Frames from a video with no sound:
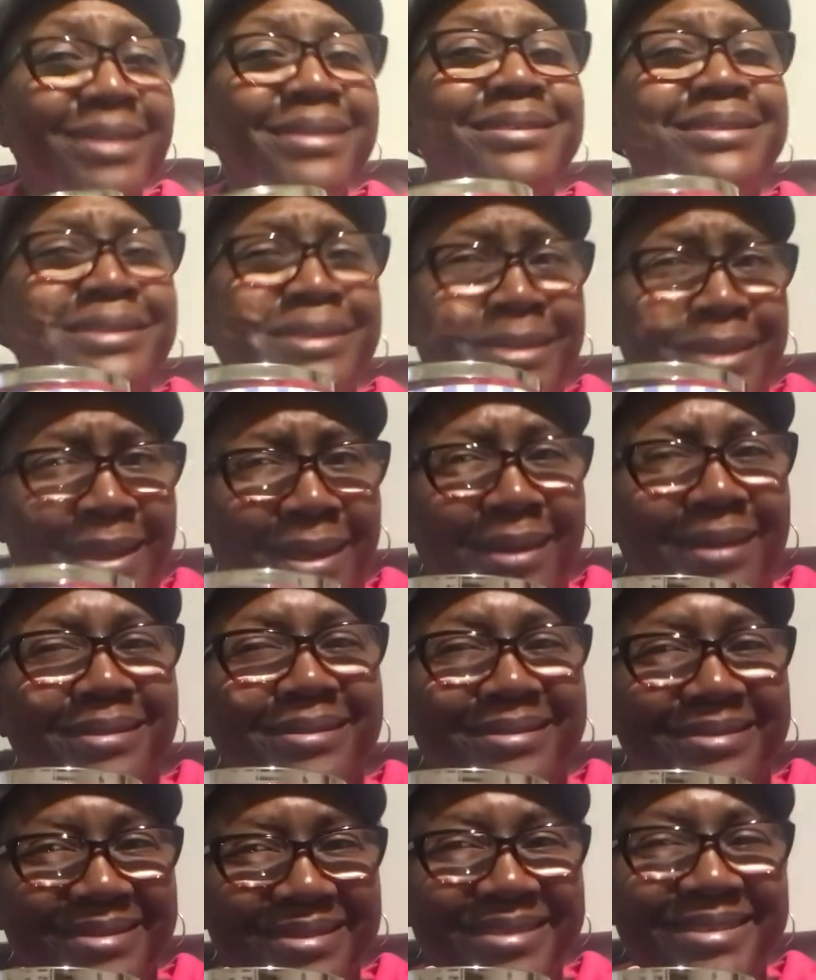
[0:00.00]
So yeah,
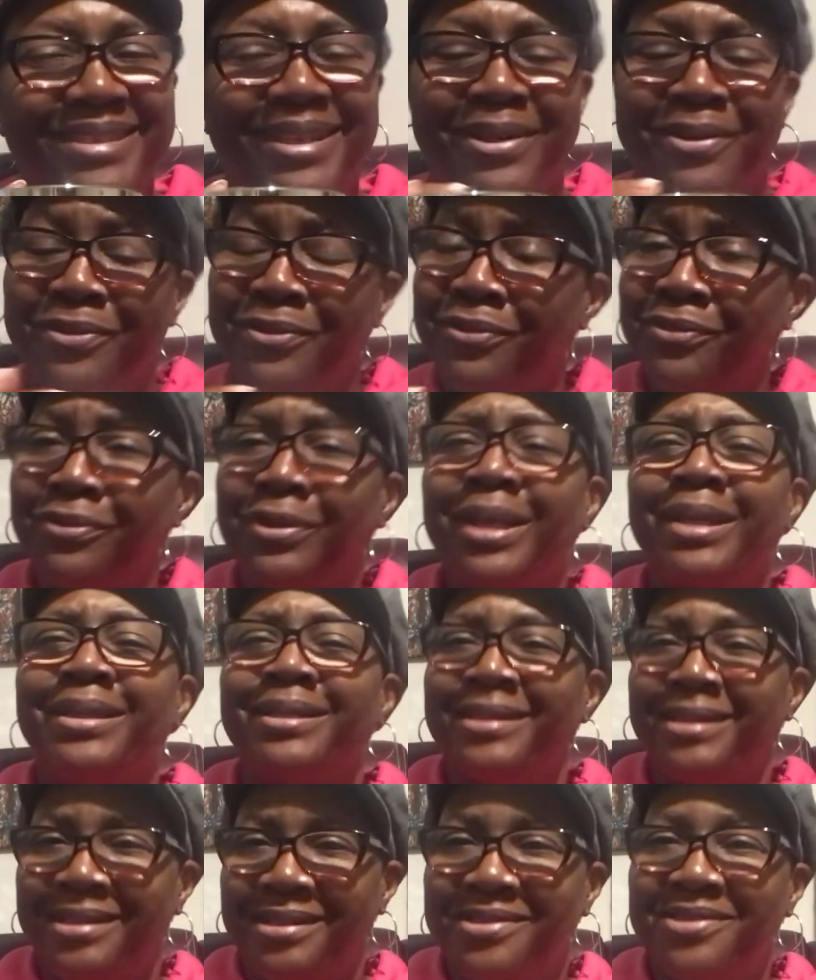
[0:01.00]
it really
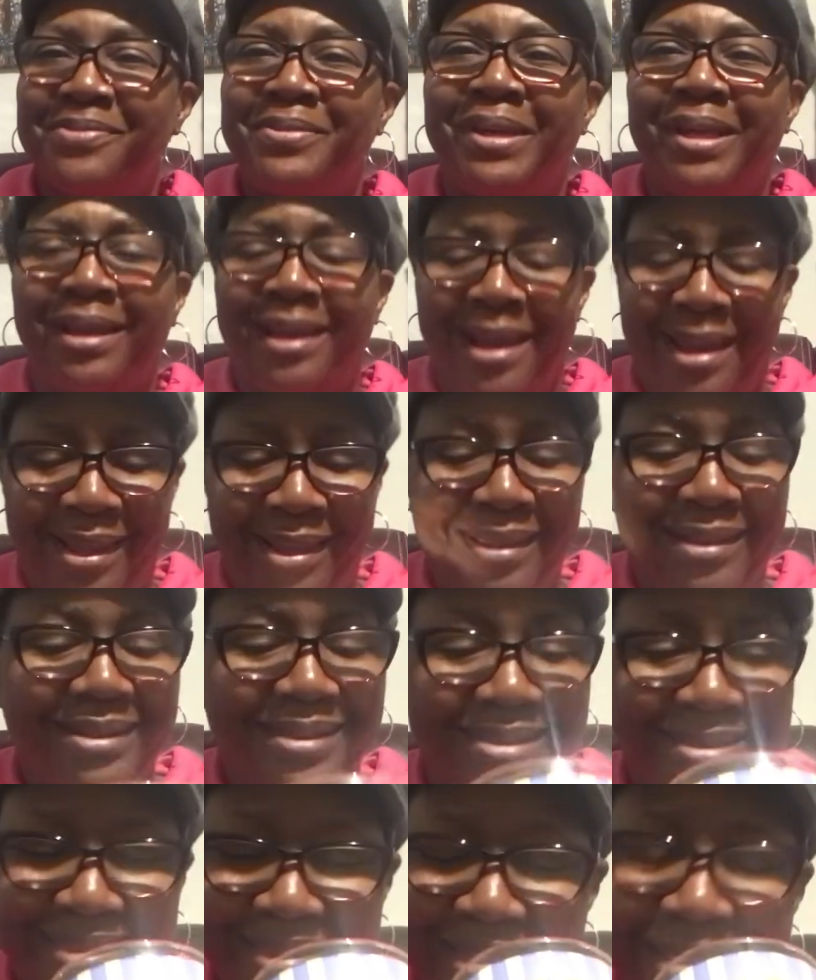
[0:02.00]
does smell like
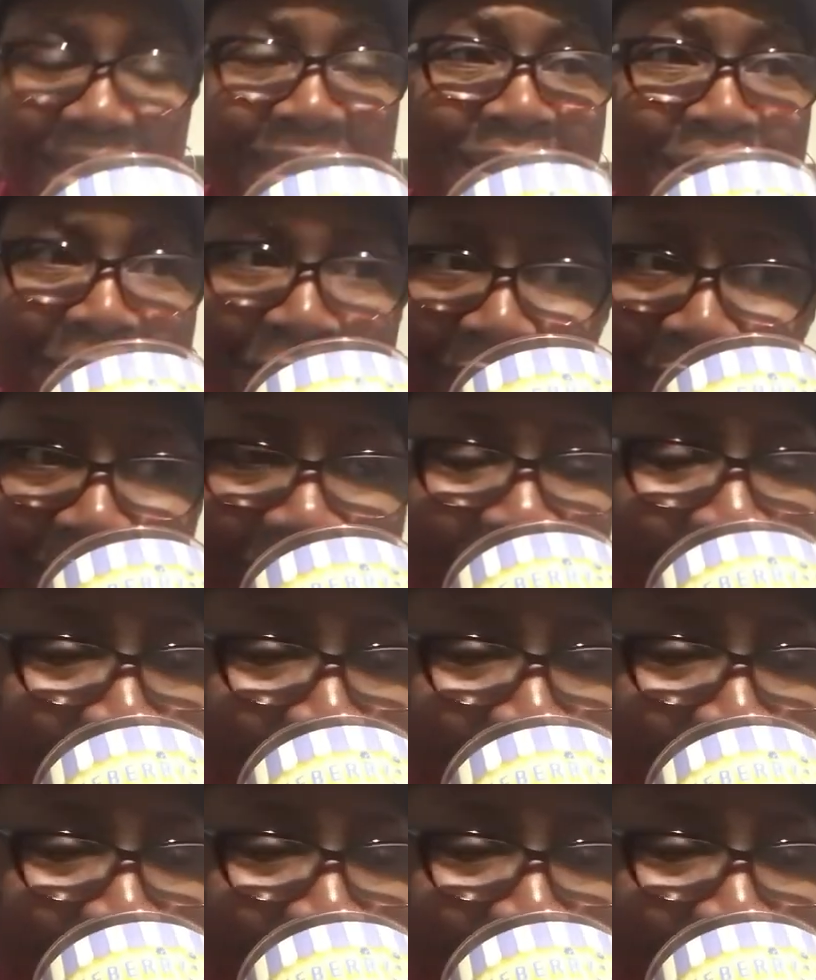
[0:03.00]
lemonade.